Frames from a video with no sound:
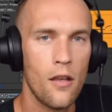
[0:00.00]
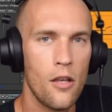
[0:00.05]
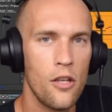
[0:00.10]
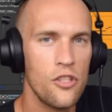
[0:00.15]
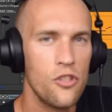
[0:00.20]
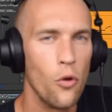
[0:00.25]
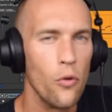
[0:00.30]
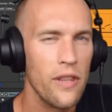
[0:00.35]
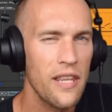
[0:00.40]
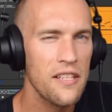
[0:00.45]

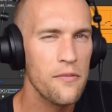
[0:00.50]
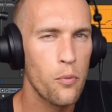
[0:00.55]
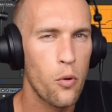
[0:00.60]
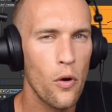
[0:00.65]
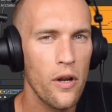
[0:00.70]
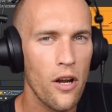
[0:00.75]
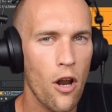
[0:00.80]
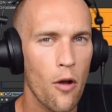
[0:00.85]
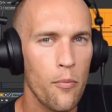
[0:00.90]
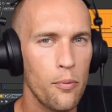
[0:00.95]
So at this
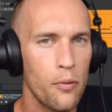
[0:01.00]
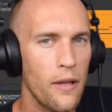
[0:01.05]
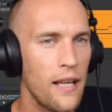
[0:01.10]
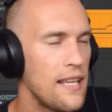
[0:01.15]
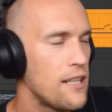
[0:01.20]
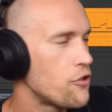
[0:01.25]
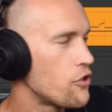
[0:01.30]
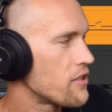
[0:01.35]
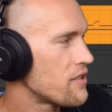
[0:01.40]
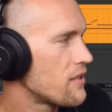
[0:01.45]
point, I'll
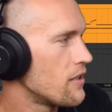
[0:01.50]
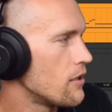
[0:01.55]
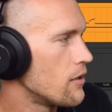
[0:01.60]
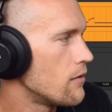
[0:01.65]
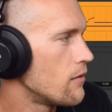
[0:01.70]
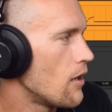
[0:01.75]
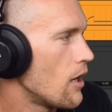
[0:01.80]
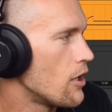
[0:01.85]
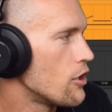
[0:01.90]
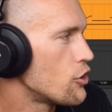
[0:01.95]
play just
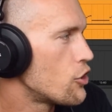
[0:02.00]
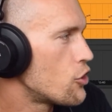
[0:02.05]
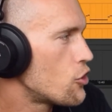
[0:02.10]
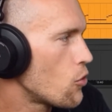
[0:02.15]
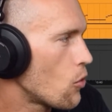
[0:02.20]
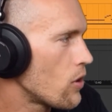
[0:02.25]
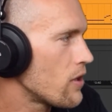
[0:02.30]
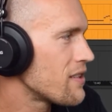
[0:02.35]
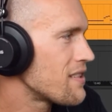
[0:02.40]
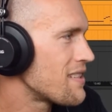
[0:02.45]
a
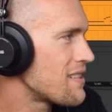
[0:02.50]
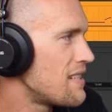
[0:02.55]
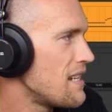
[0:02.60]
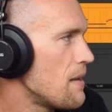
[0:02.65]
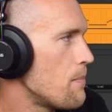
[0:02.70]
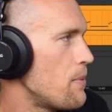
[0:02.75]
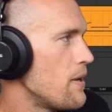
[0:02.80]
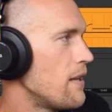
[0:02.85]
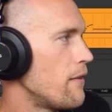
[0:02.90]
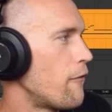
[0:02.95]
short
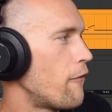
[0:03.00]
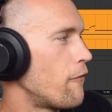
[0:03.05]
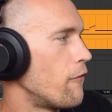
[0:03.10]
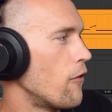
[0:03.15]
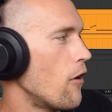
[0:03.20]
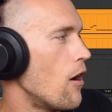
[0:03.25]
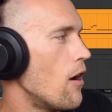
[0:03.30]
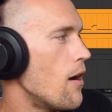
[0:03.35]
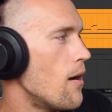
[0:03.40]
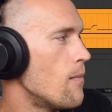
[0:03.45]
snippet
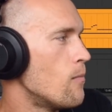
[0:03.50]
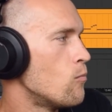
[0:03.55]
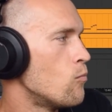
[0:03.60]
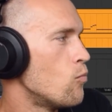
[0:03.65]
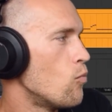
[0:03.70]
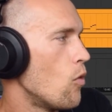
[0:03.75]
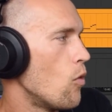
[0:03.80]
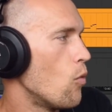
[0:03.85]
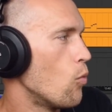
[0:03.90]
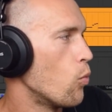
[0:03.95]

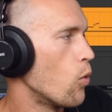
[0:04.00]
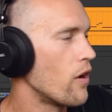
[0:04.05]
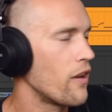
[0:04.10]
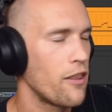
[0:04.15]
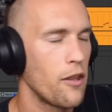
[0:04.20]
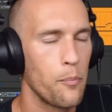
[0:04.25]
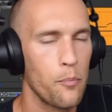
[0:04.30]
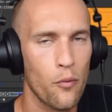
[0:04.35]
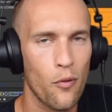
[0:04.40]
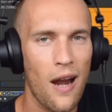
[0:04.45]
from one of
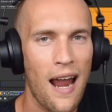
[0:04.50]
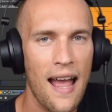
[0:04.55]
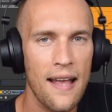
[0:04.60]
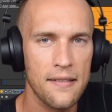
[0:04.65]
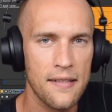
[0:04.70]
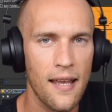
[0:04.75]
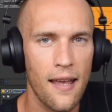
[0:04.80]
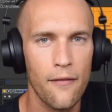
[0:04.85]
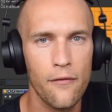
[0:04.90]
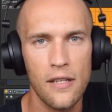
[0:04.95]
the
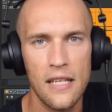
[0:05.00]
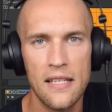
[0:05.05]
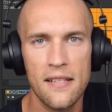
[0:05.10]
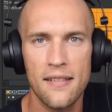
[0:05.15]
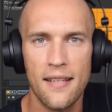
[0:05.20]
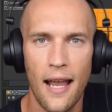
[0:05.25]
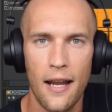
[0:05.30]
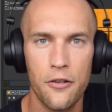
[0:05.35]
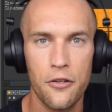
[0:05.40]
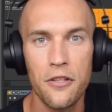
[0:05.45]
brass-heavy
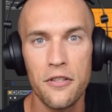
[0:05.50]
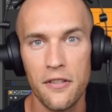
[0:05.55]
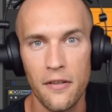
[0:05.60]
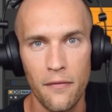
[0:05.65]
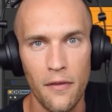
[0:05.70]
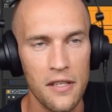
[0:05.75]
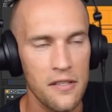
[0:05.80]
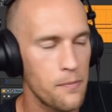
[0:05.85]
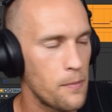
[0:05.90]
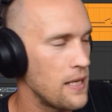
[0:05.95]
sections
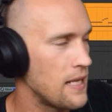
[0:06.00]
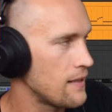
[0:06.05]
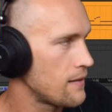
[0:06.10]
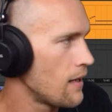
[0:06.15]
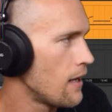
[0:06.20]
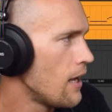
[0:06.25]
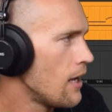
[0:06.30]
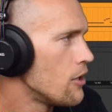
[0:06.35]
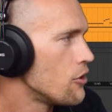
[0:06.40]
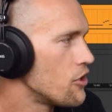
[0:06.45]
of this piece,
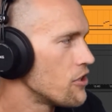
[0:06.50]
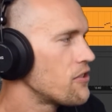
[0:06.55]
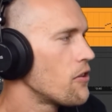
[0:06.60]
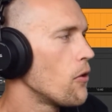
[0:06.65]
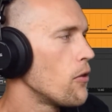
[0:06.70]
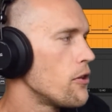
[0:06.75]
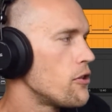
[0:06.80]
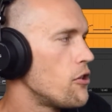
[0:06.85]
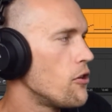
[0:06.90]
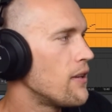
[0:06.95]
just so
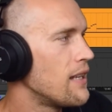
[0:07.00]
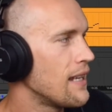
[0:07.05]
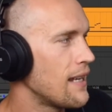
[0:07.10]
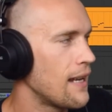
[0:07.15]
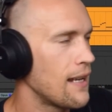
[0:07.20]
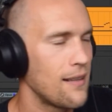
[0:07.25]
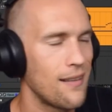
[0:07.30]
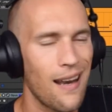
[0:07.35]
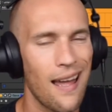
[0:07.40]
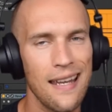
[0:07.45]
that you can
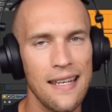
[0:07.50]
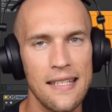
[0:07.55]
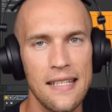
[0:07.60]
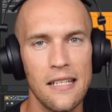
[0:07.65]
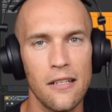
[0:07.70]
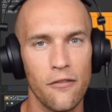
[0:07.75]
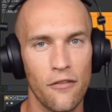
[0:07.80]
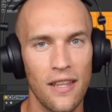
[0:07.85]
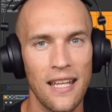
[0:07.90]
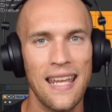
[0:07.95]
get an
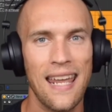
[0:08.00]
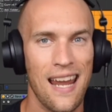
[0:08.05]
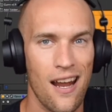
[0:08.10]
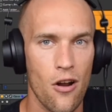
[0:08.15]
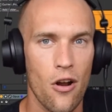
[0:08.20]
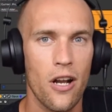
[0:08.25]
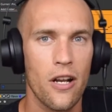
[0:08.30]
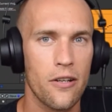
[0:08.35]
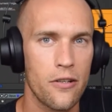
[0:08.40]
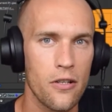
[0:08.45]
idea of the
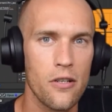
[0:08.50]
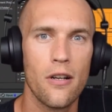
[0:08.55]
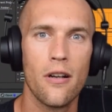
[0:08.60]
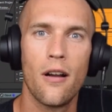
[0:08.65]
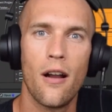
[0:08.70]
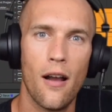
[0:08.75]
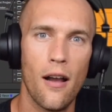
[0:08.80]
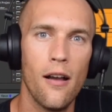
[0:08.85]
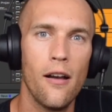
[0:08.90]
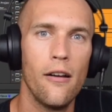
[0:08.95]

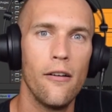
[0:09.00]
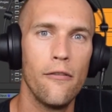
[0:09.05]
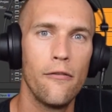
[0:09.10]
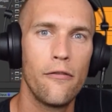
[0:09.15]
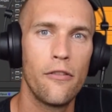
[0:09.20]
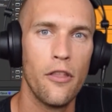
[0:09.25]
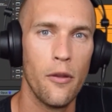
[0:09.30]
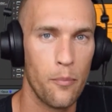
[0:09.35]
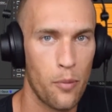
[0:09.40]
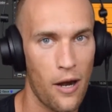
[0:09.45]
character
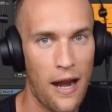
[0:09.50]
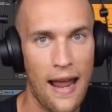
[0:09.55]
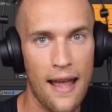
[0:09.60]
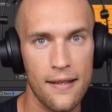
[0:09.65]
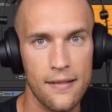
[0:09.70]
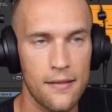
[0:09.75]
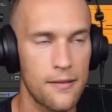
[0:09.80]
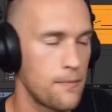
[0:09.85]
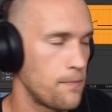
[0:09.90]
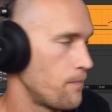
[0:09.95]
of the
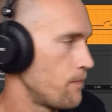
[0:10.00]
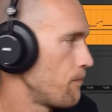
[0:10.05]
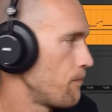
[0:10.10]
brass.